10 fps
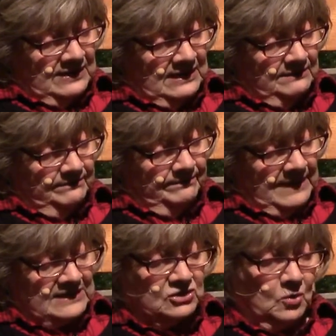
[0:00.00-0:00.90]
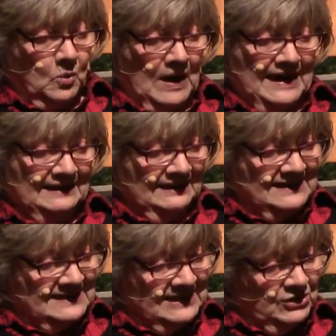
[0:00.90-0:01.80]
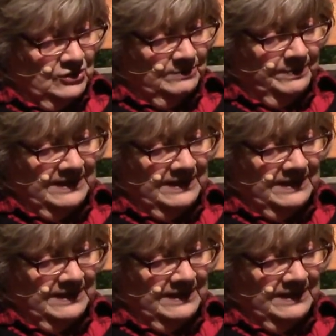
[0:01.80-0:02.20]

him as quietly as he could,